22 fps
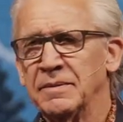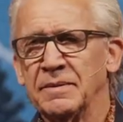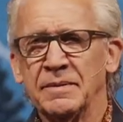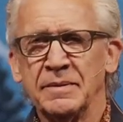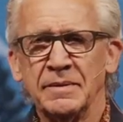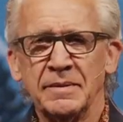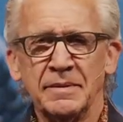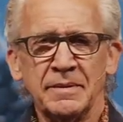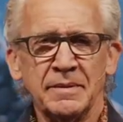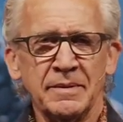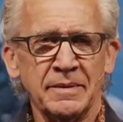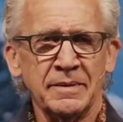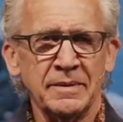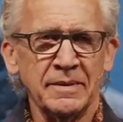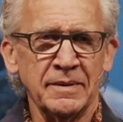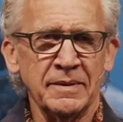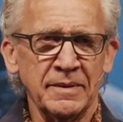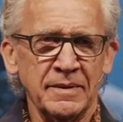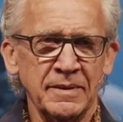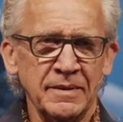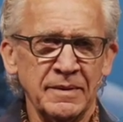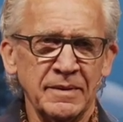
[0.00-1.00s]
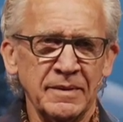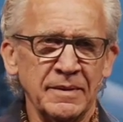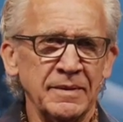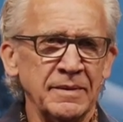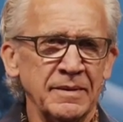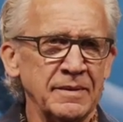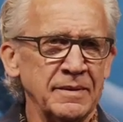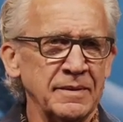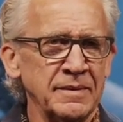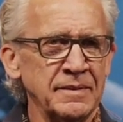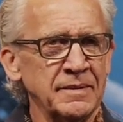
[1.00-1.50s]

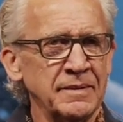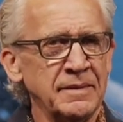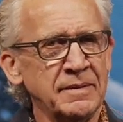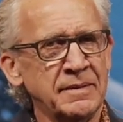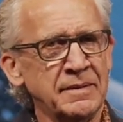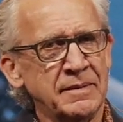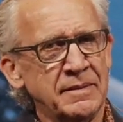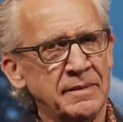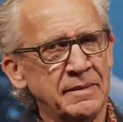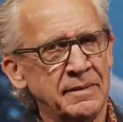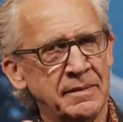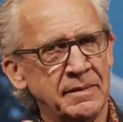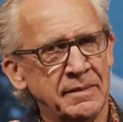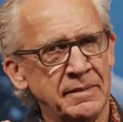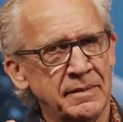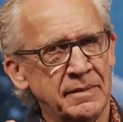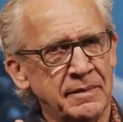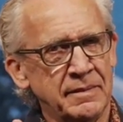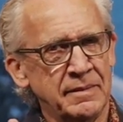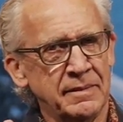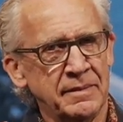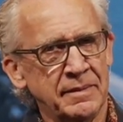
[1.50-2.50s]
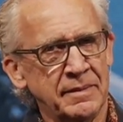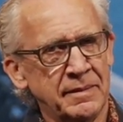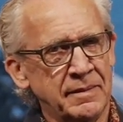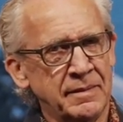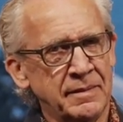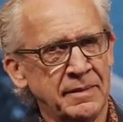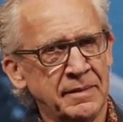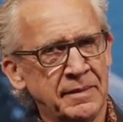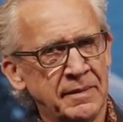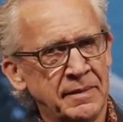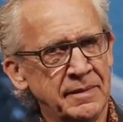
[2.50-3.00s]

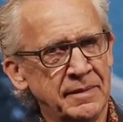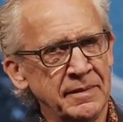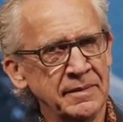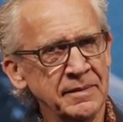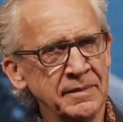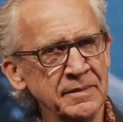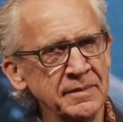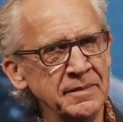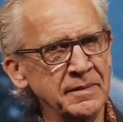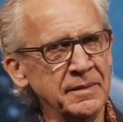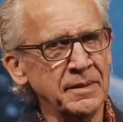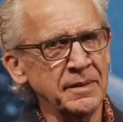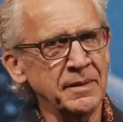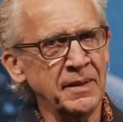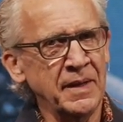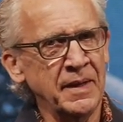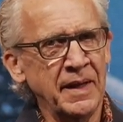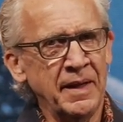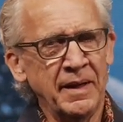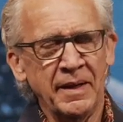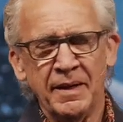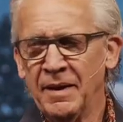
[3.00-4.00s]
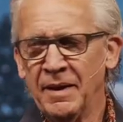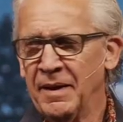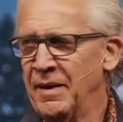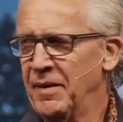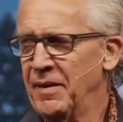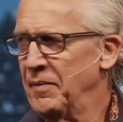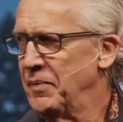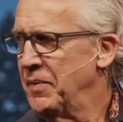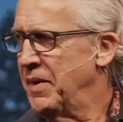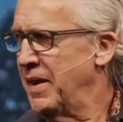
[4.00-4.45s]
(no one is talking)